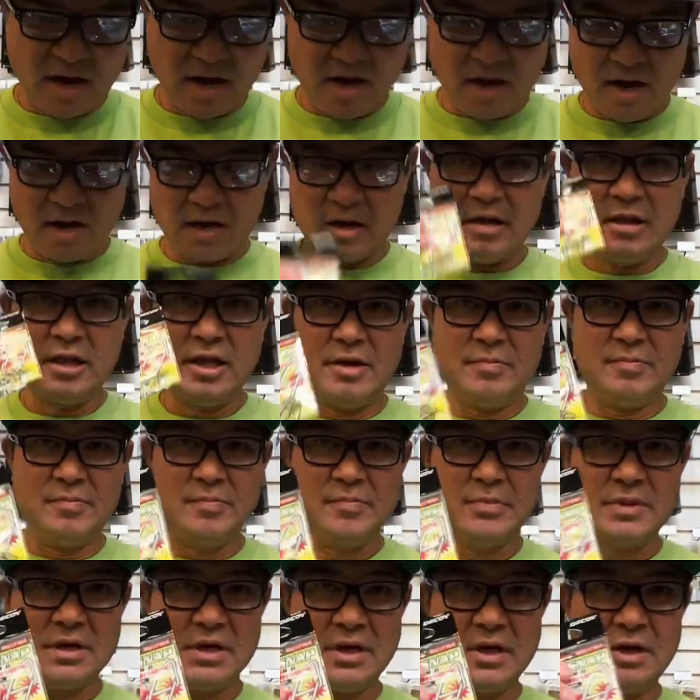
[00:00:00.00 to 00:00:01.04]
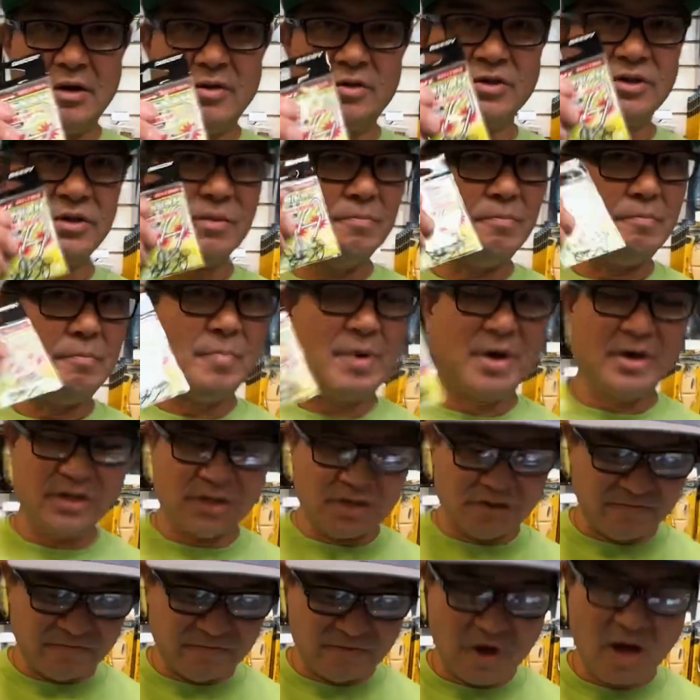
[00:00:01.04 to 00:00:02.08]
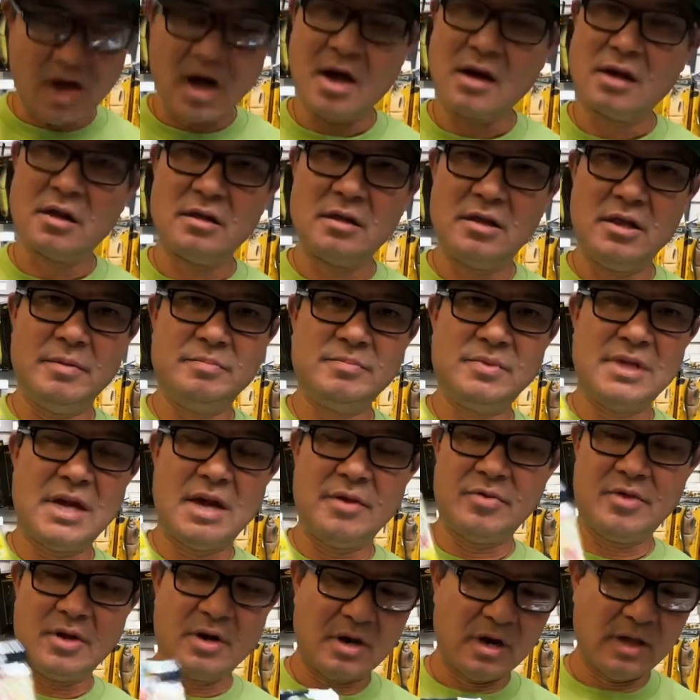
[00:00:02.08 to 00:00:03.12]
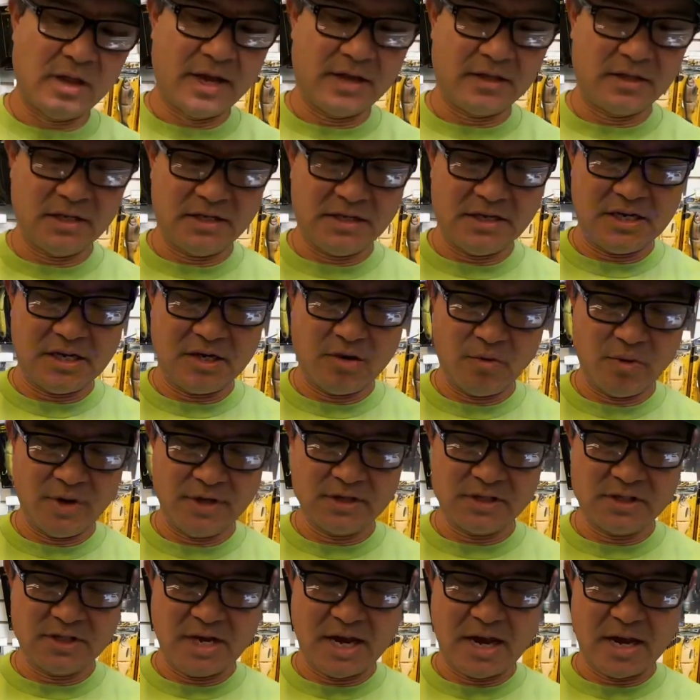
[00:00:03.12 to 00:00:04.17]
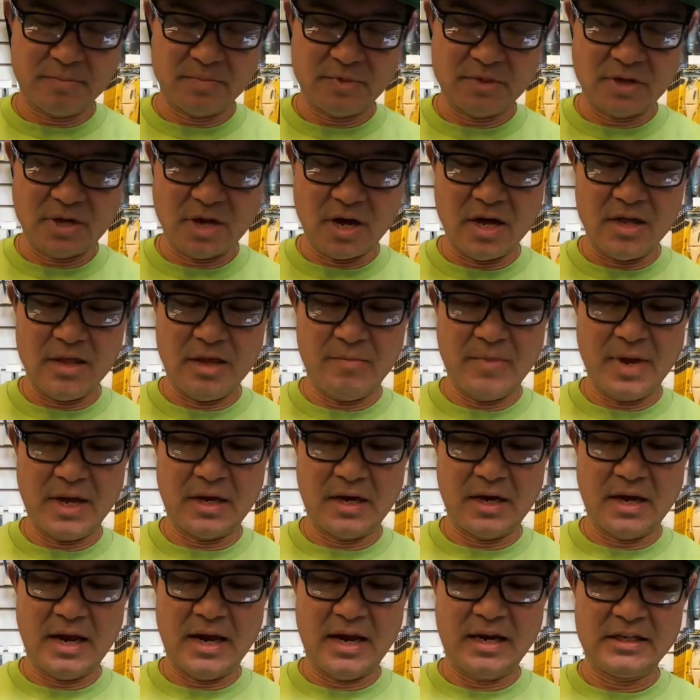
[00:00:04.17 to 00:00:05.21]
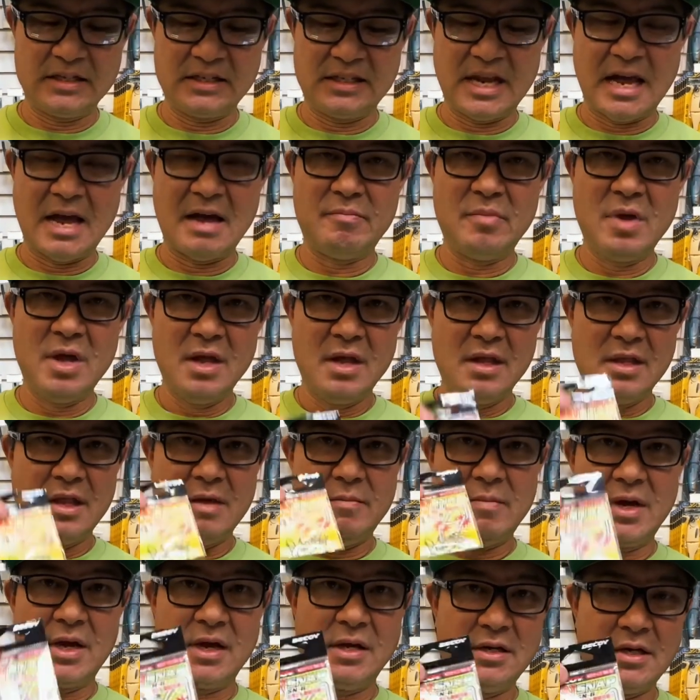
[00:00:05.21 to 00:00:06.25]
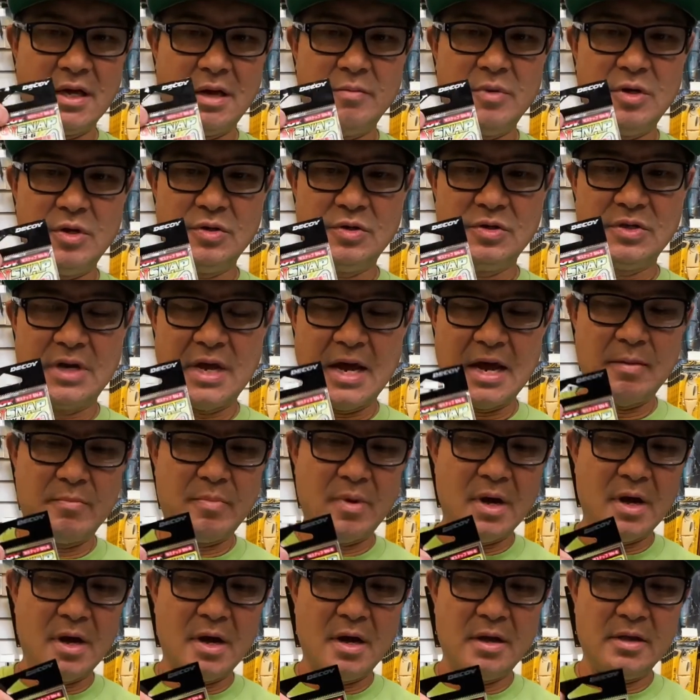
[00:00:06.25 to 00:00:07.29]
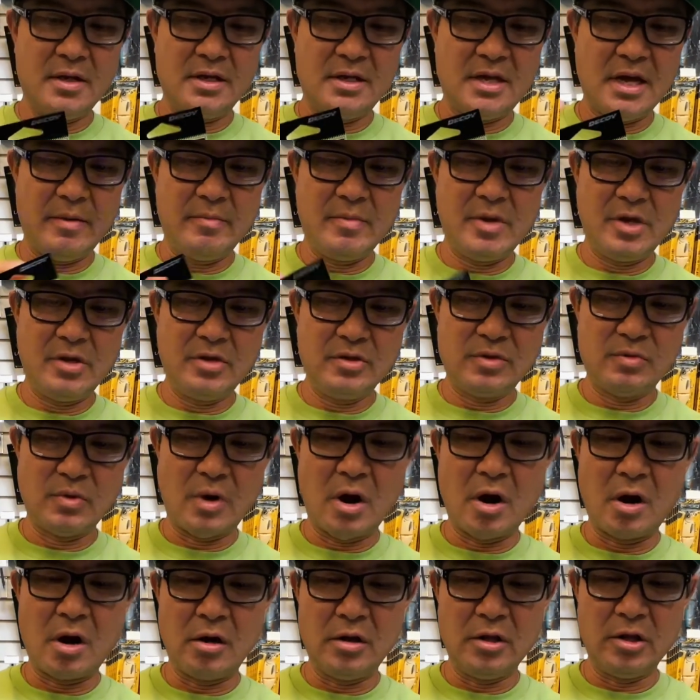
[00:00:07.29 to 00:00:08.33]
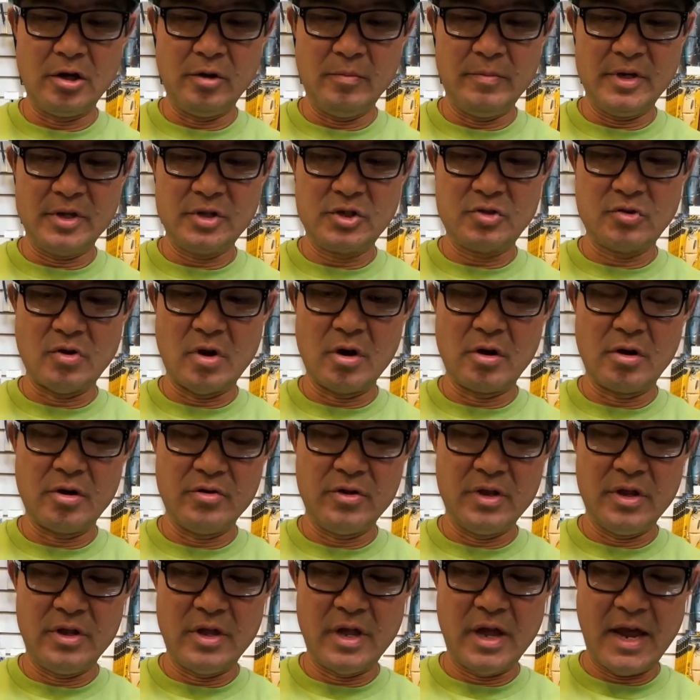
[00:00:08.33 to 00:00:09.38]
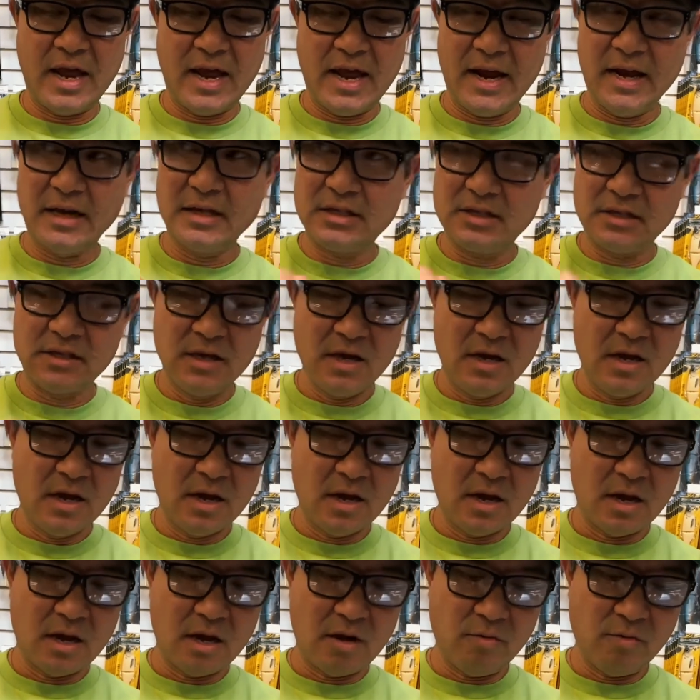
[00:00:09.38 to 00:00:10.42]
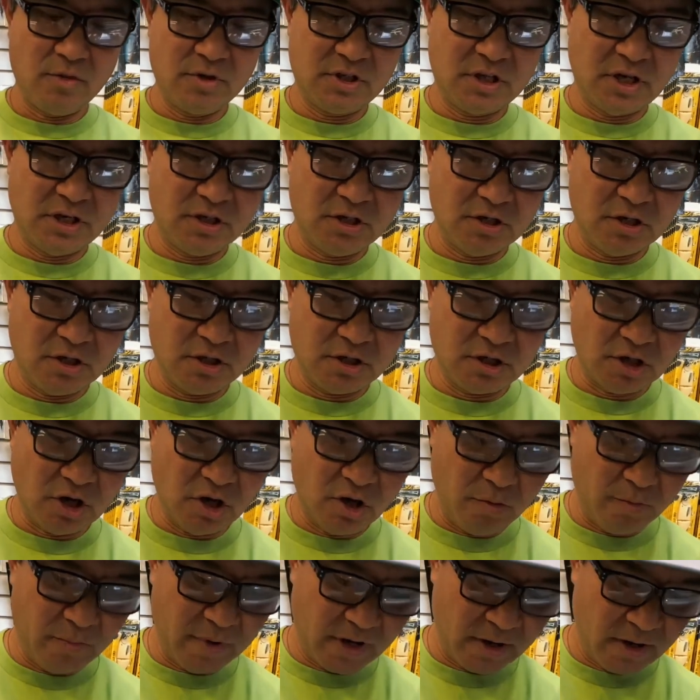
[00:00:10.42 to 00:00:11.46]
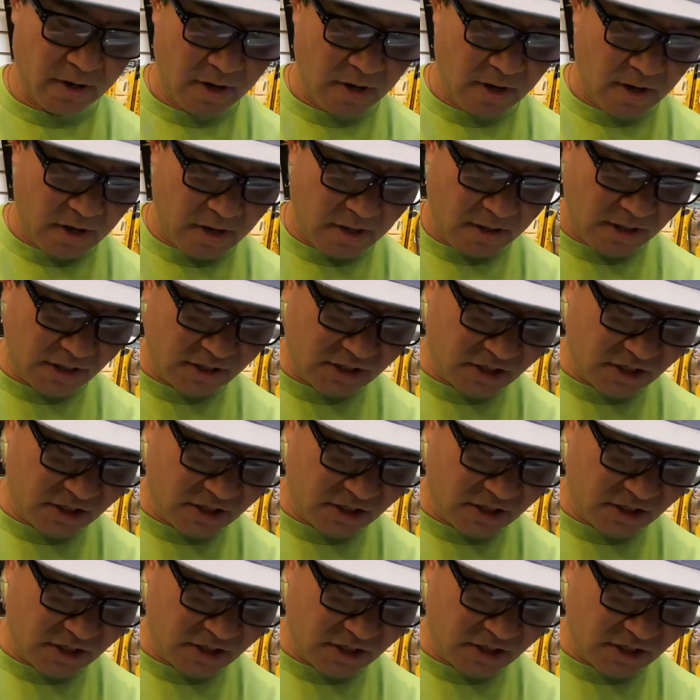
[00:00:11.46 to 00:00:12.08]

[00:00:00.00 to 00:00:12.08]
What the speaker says: a clip. There's a bunch of clips out there. I like the decoy snaps. They make an egg snap, they make a W snap. The W's are a little bit stronger than the eggs, which I should have shown, but this